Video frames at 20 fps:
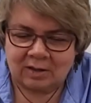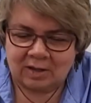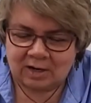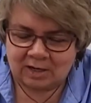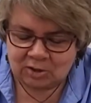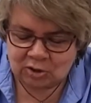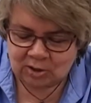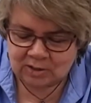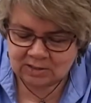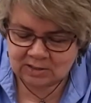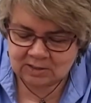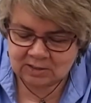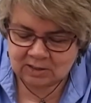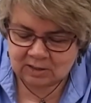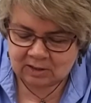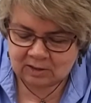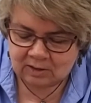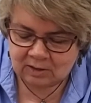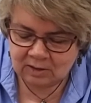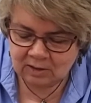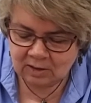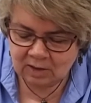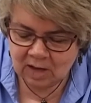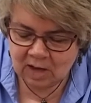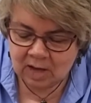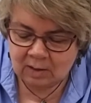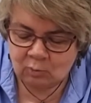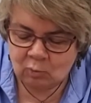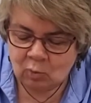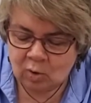that I just did.
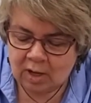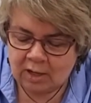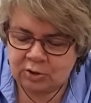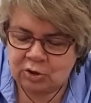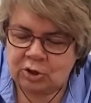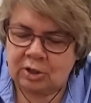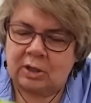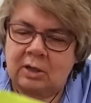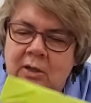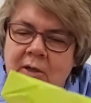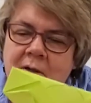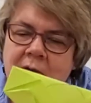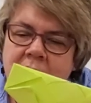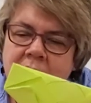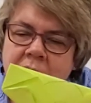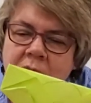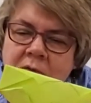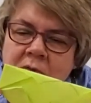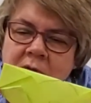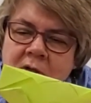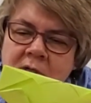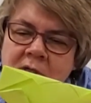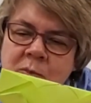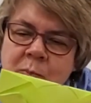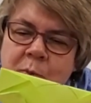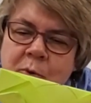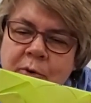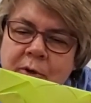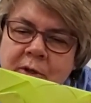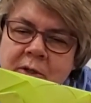I'm watching this
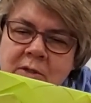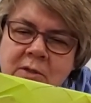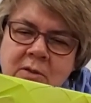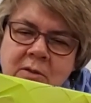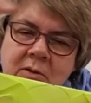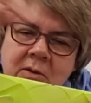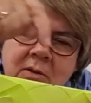point